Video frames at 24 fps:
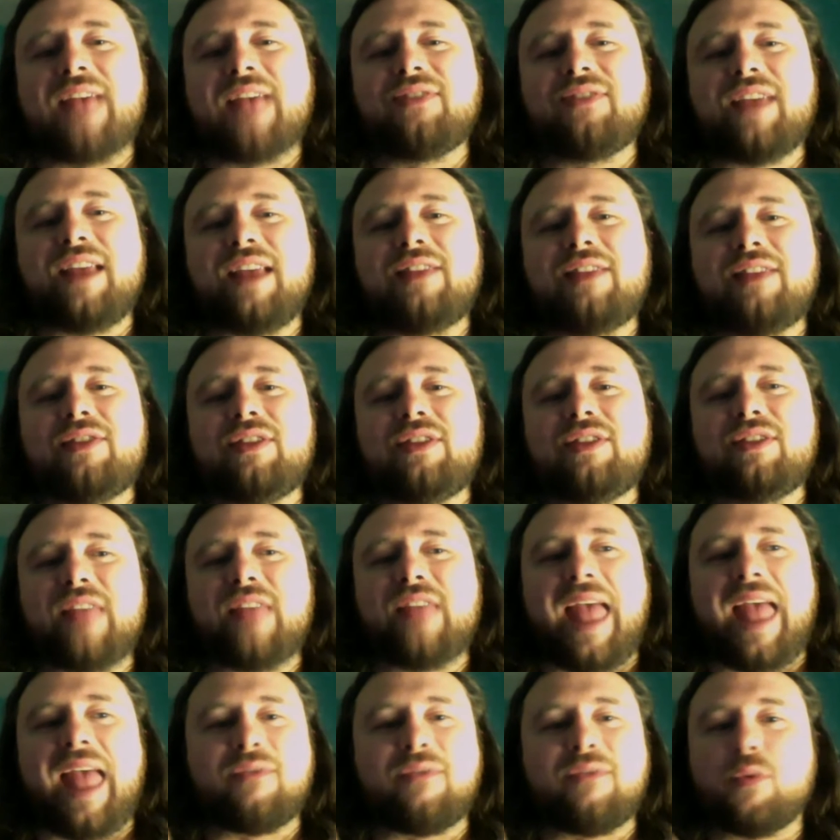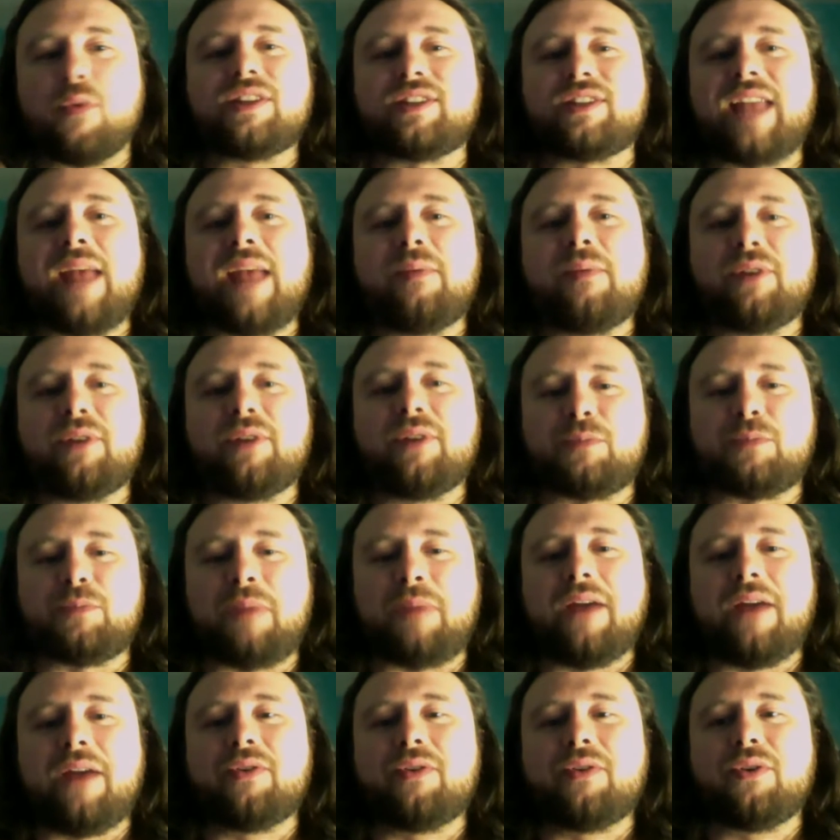then everyone at the table gets
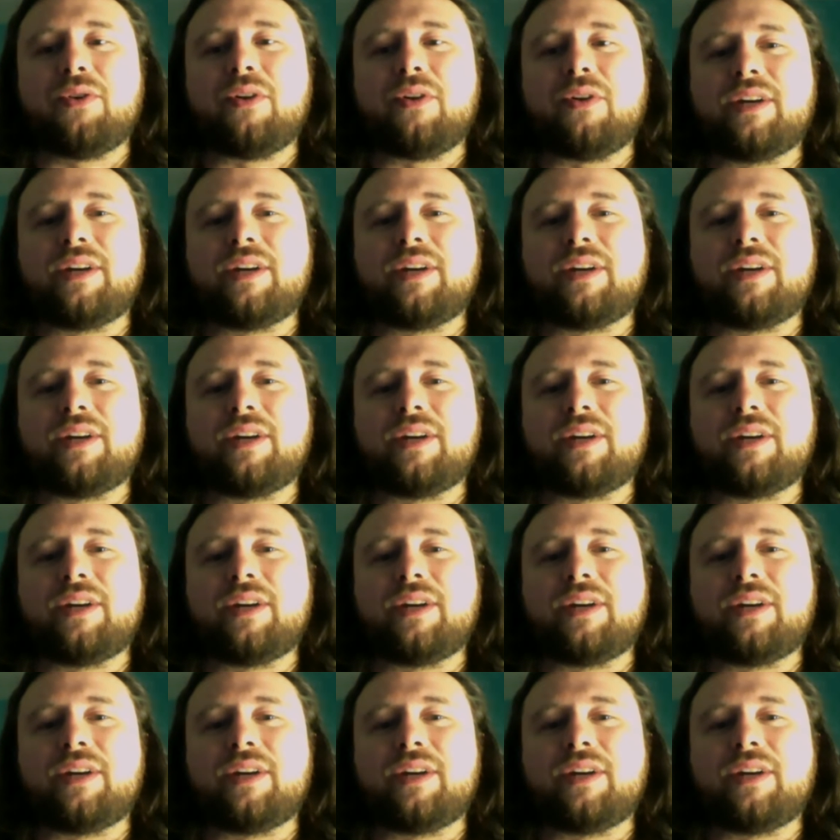paranoid,